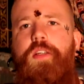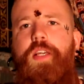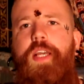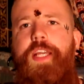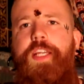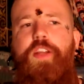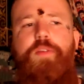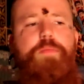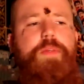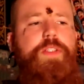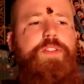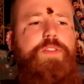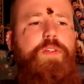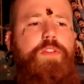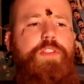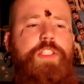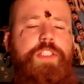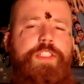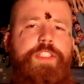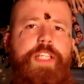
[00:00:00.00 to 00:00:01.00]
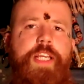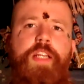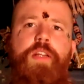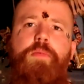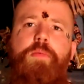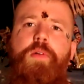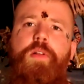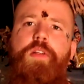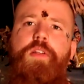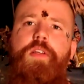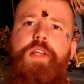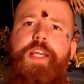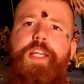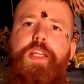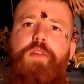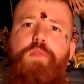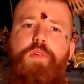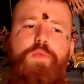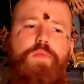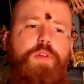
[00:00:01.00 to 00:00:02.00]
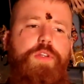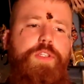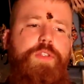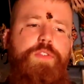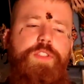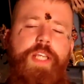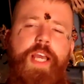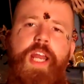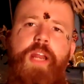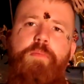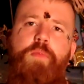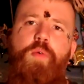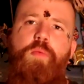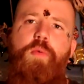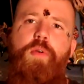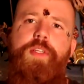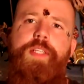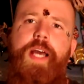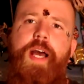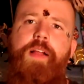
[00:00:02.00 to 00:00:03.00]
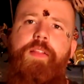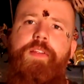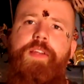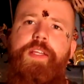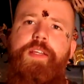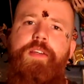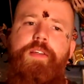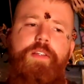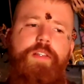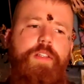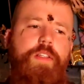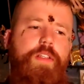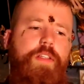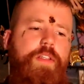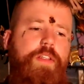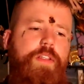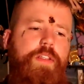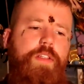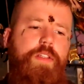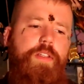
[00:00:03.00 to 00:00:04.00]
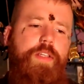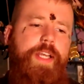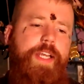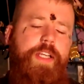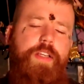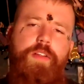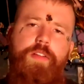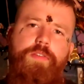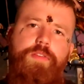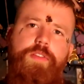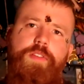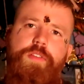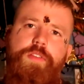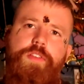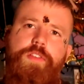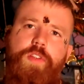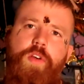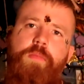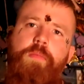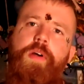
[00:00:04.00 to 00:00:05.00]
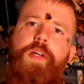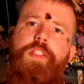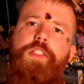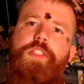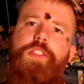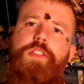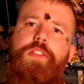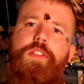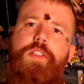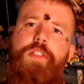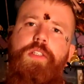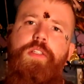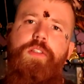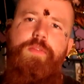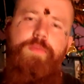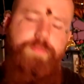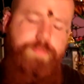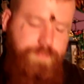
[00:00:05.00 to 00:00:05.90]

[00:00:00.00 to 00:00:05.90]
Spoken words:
and it'd be so sustainable, and it would reduce animal mortality and so much, you know.